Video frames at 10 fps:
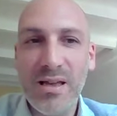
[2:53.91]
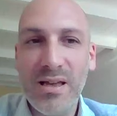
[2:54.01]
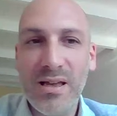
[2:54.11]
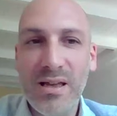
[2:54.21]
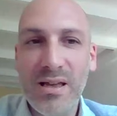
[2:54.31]

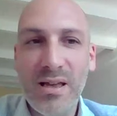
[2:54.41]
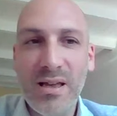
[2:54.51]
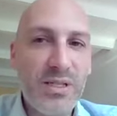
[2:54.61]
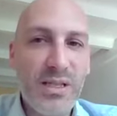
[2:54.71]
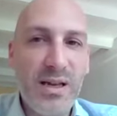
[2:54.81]
But I
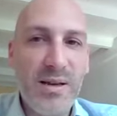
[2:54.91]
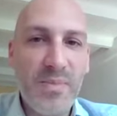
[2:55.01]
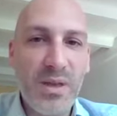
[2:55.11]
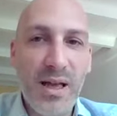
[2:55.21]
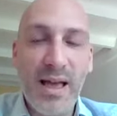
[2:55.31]
would
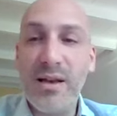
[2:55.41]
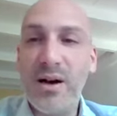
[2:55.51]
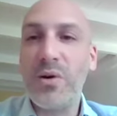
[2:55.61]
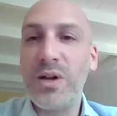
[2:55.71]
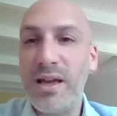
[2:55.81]
say,
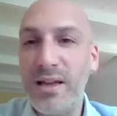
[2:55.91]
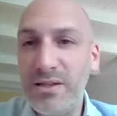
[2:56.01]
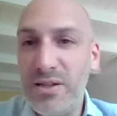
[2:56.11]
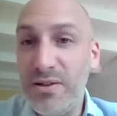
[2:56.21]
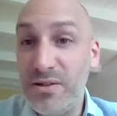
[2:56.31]
and okay,